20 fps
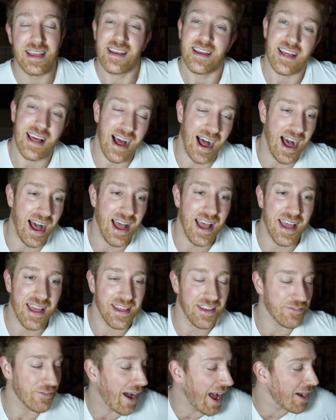I
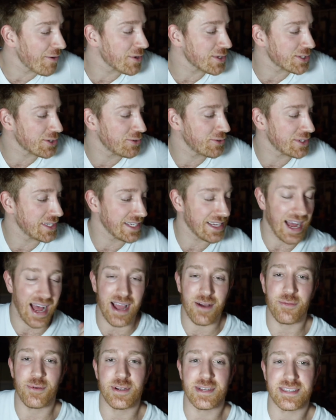if I was Uzi, I
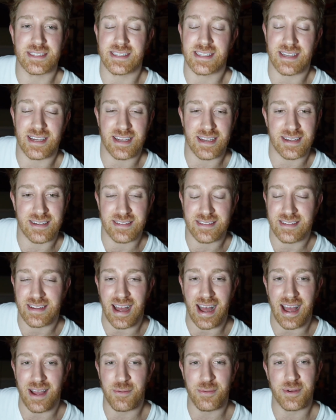wouldn't uh
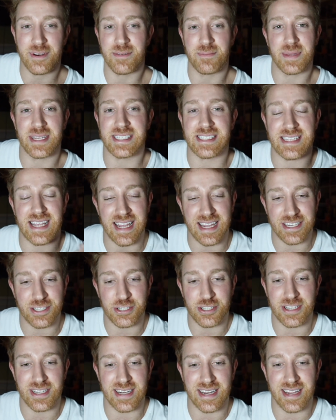I wouldn't be saying
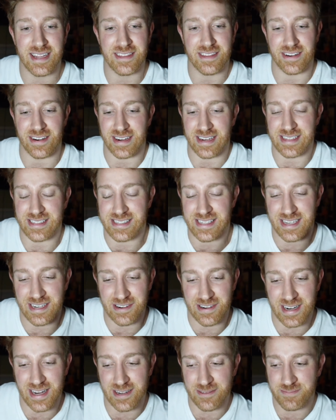shit either,
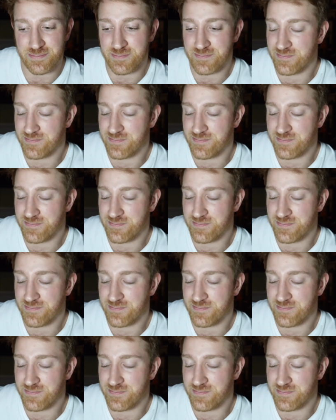considering